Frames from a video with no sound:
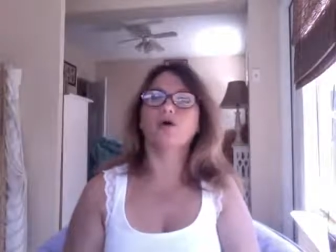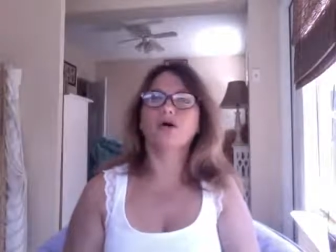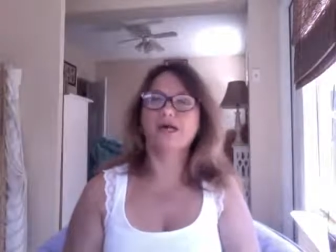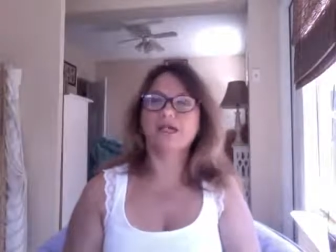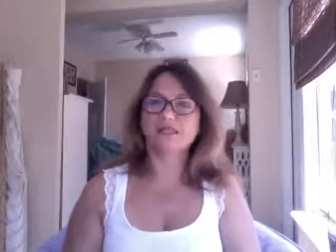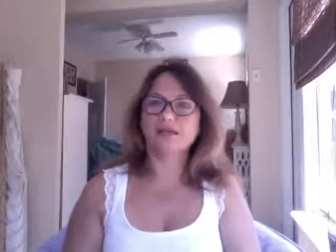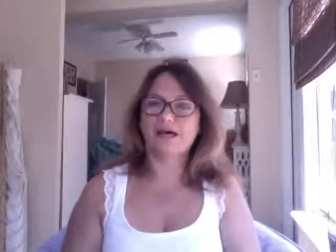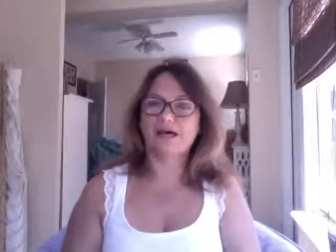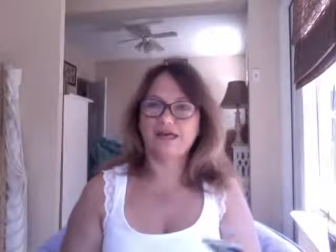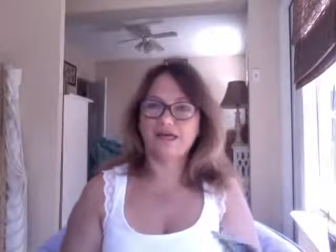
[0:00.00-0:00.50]

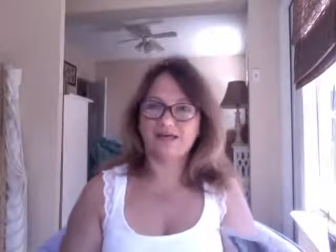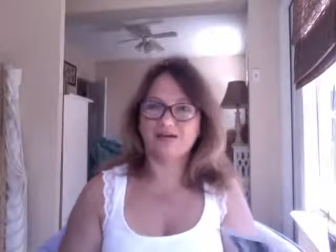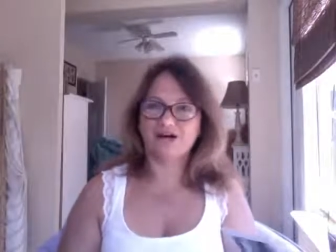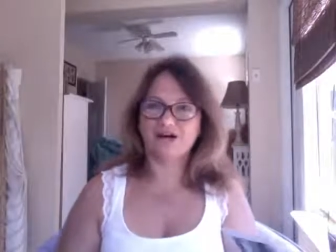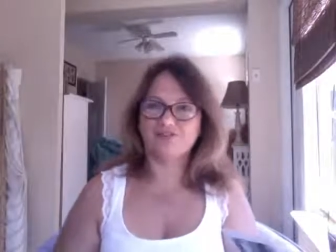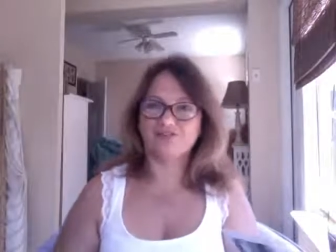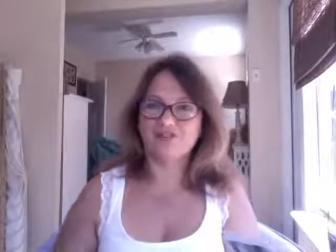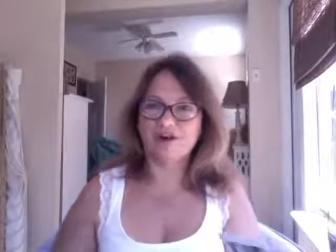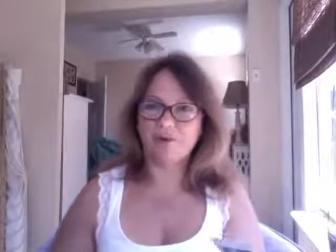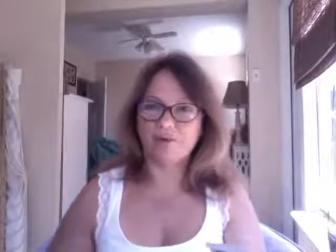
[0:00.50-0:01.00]
Like
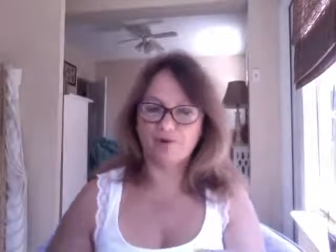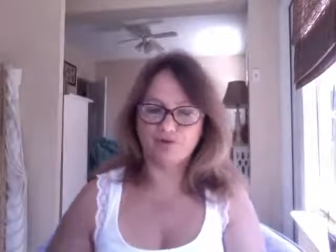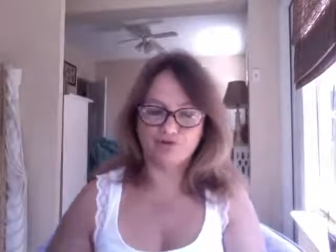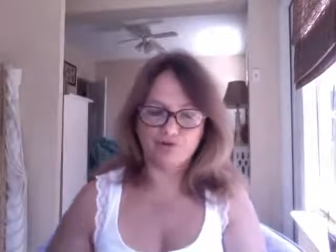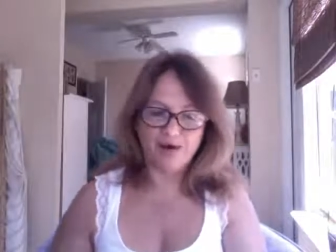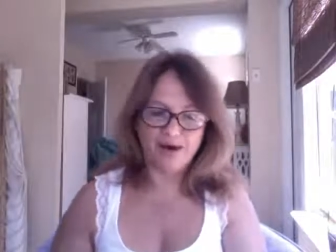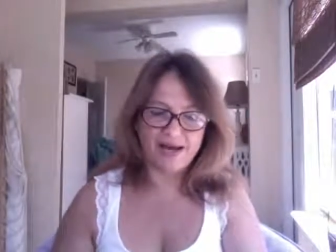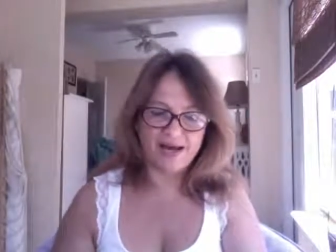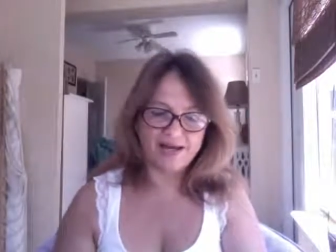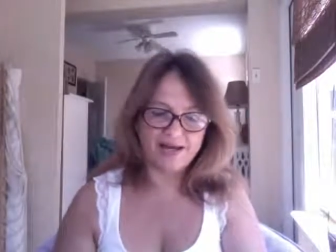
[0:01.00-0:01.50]
Daryl
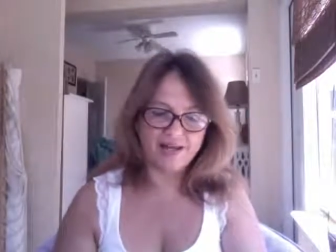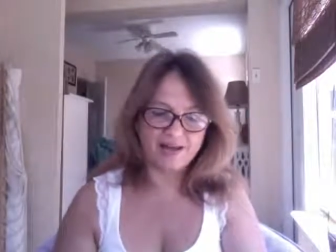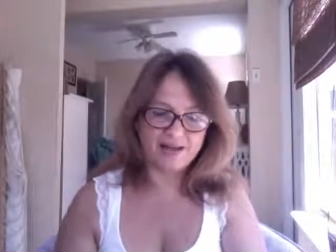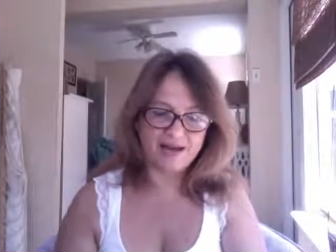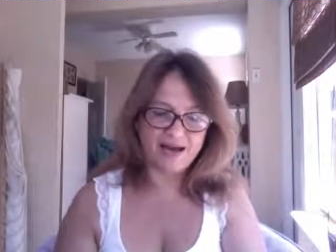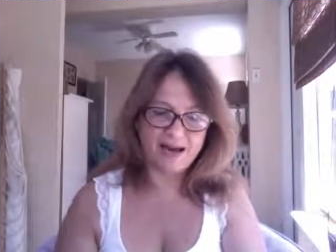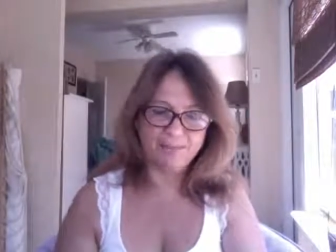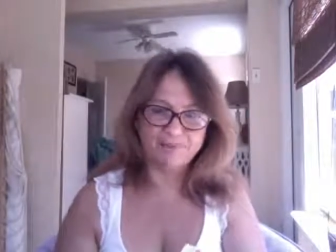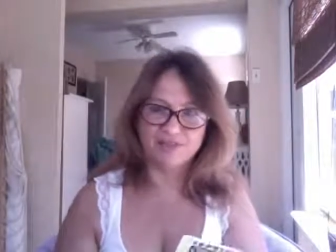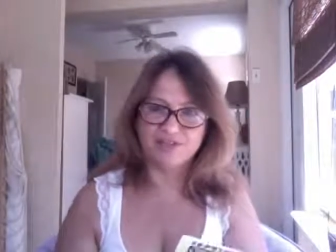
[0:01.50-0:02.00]
Dragon,
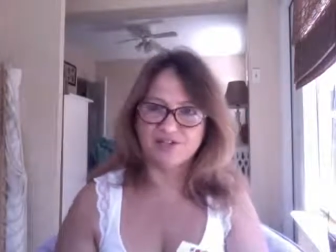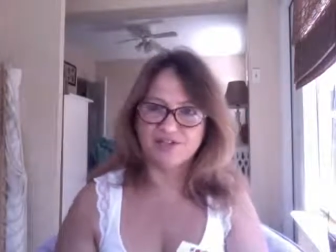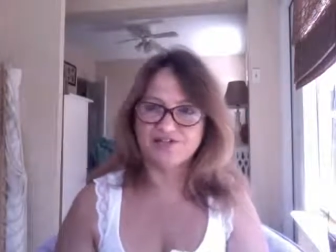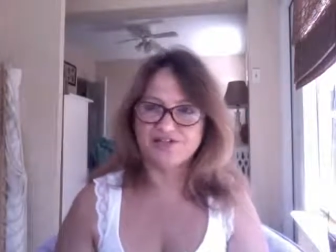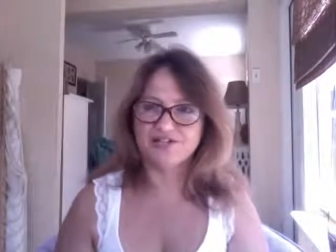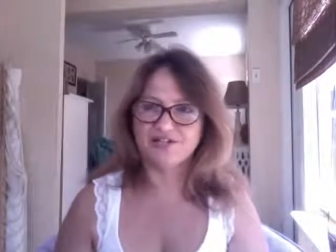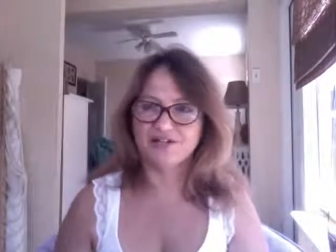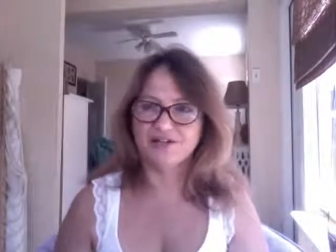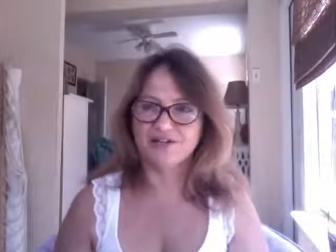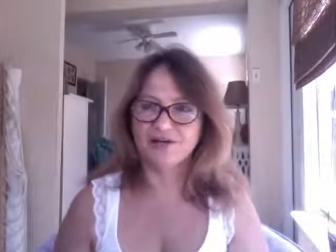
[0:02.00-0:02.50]
Captain and
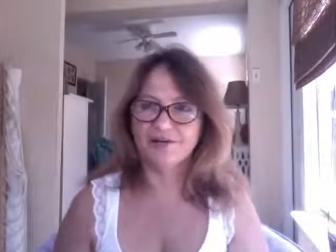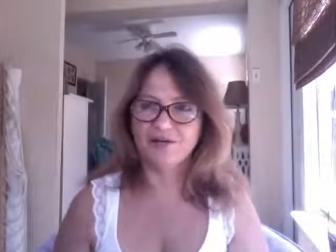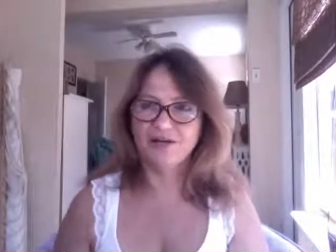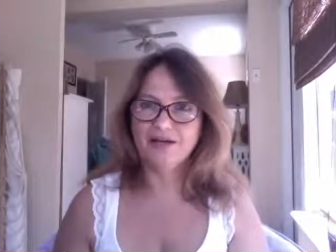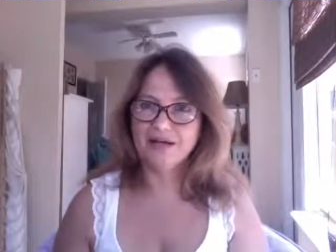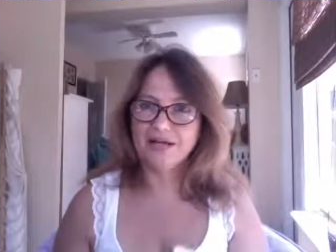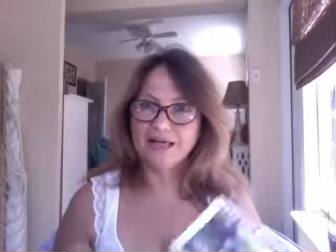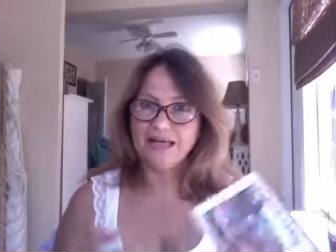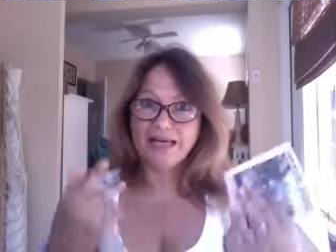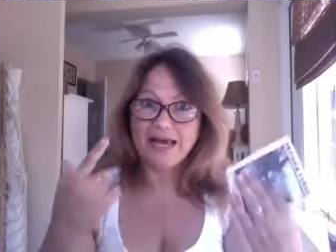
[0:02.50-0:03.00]
Tennille.
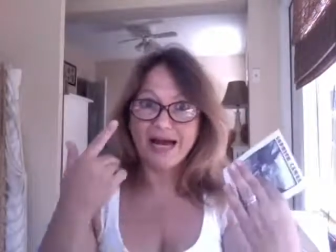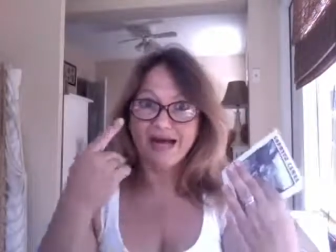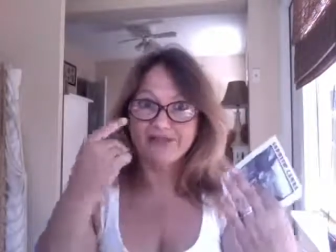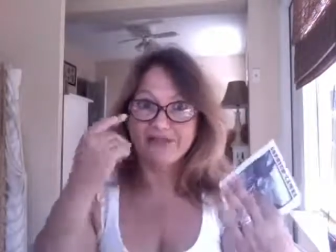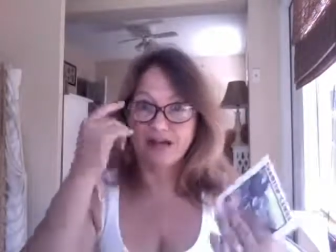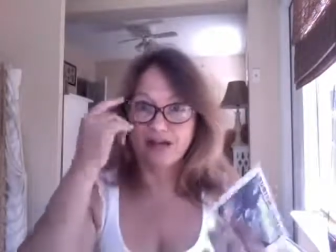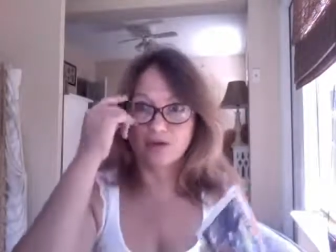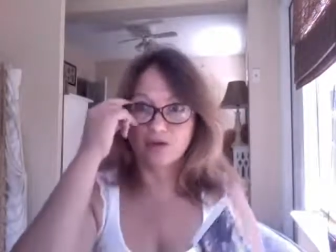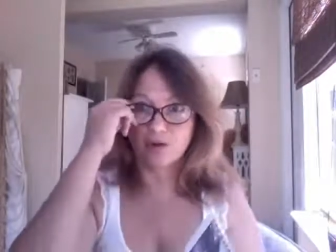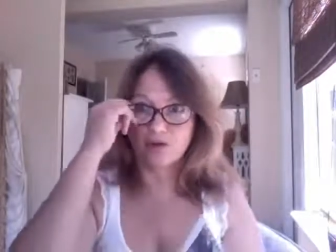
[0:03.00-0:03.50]
He had
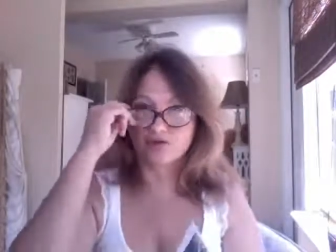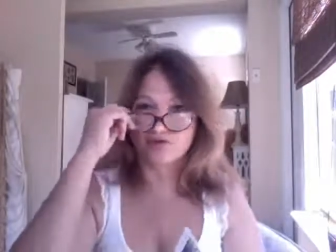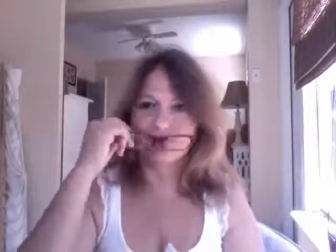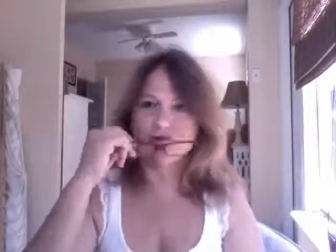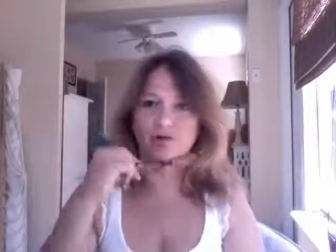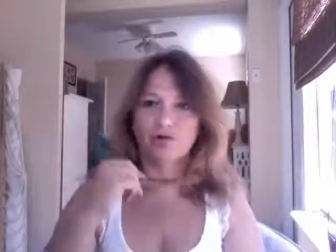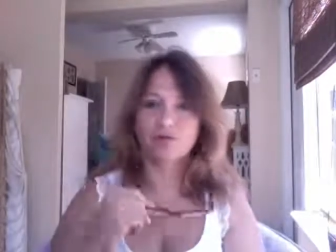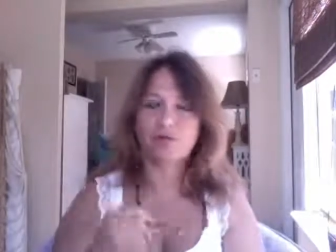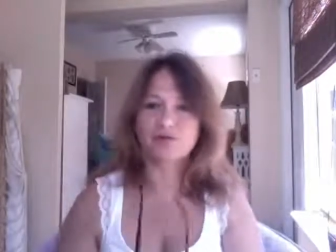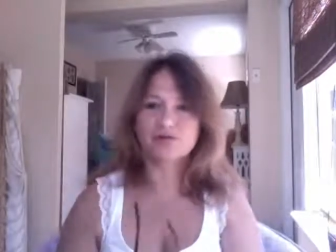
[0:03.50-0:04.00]
that look
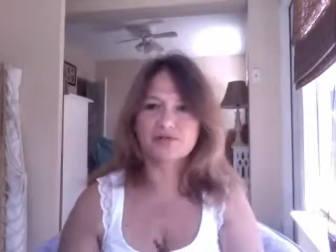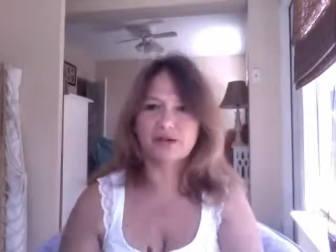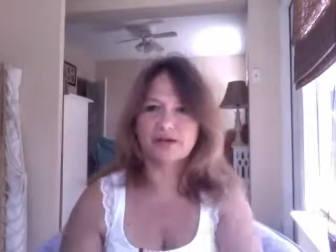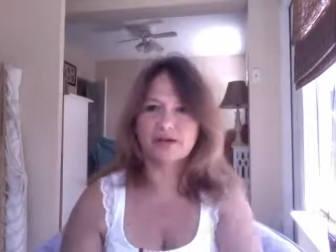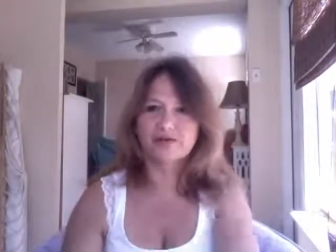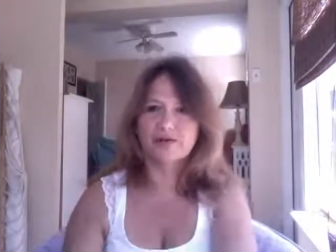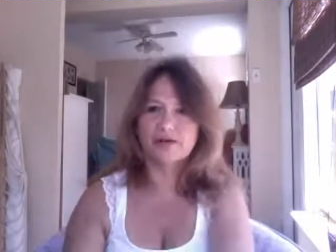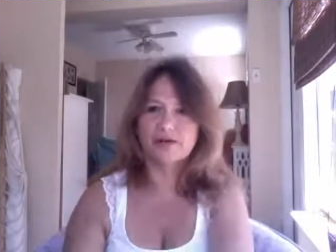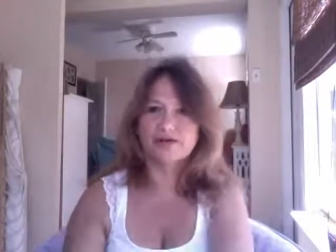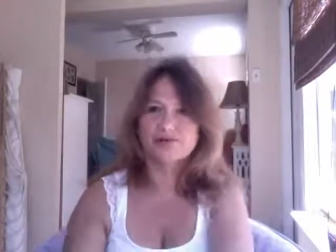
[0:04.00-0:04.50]
too. It was like
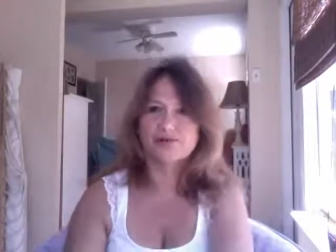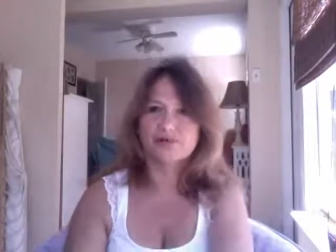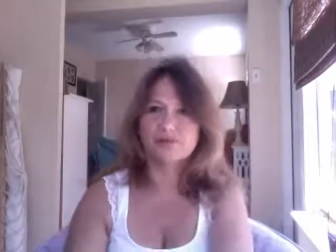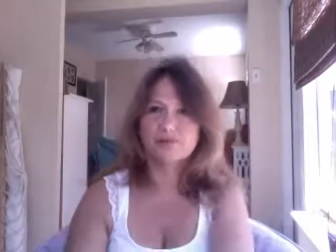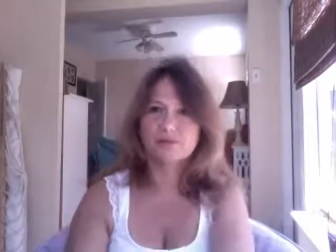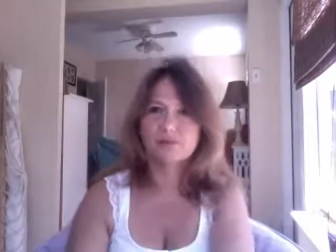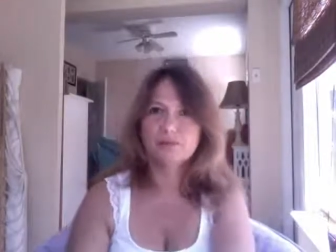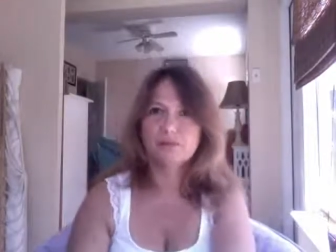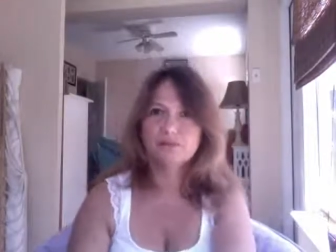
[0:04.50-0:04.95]
this.